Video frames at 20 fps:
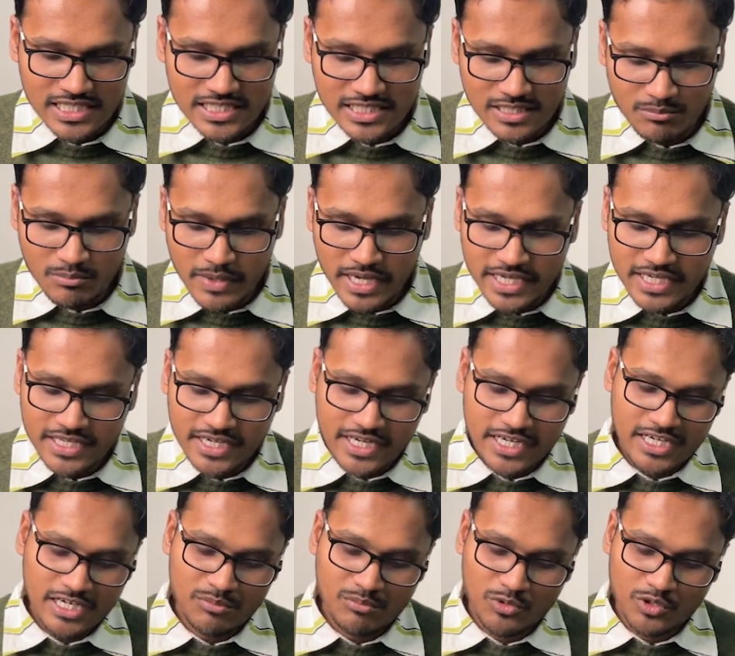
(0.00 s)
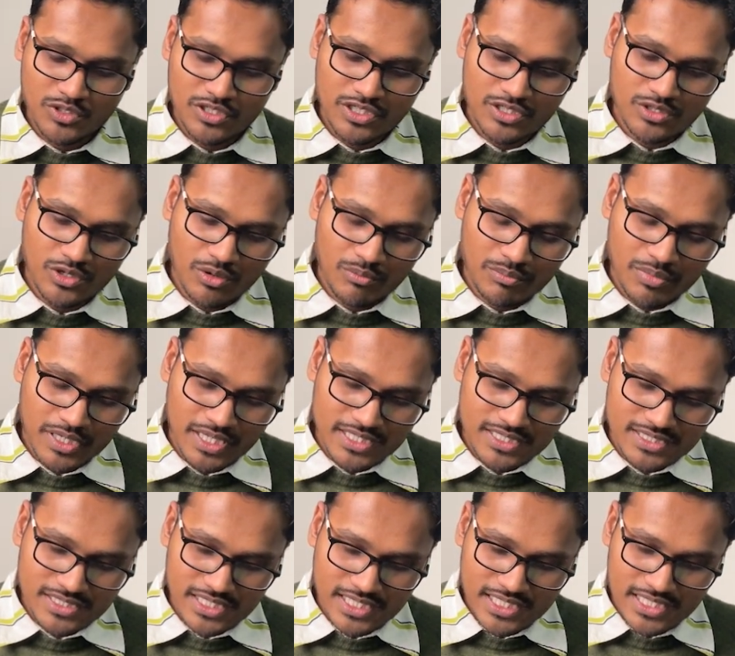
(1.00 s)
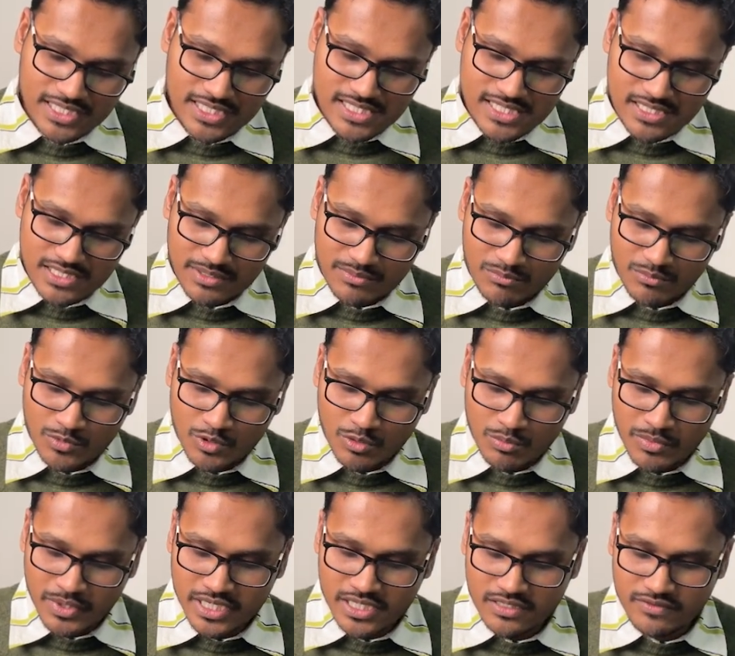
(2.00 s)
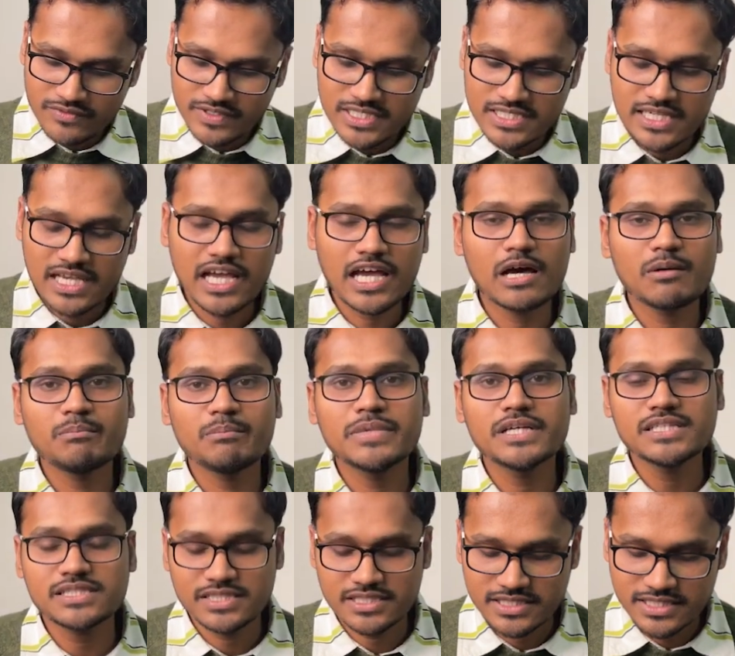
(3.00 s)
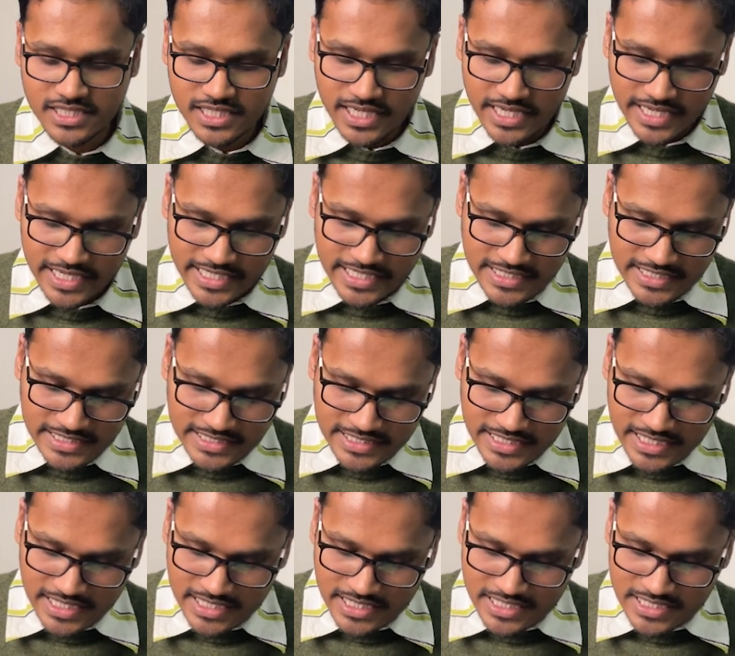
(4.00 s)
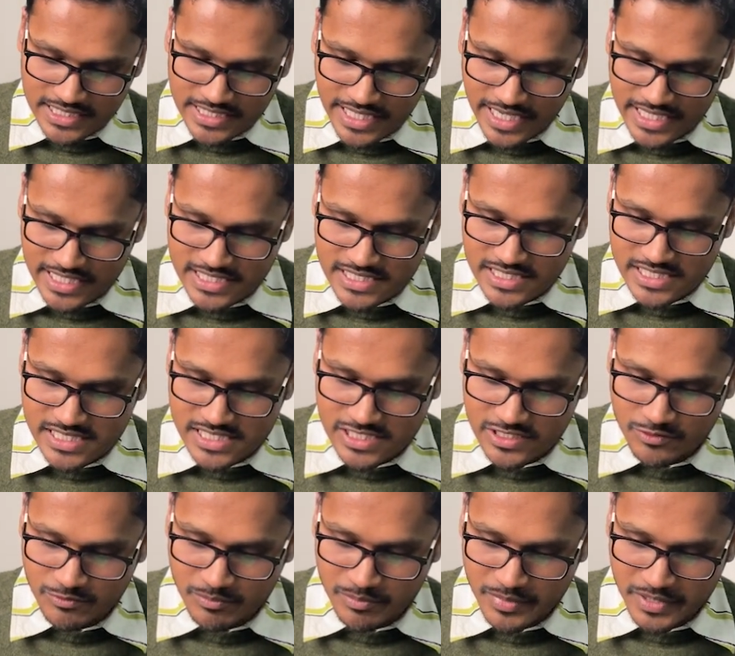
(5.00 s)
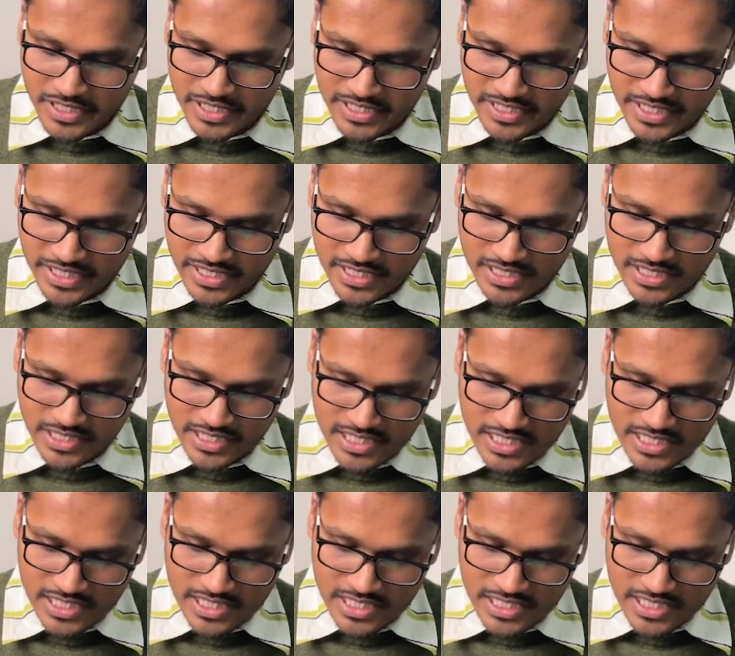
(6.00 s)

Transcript: The migratory motor complex is the movement which happens in the interdigestive period.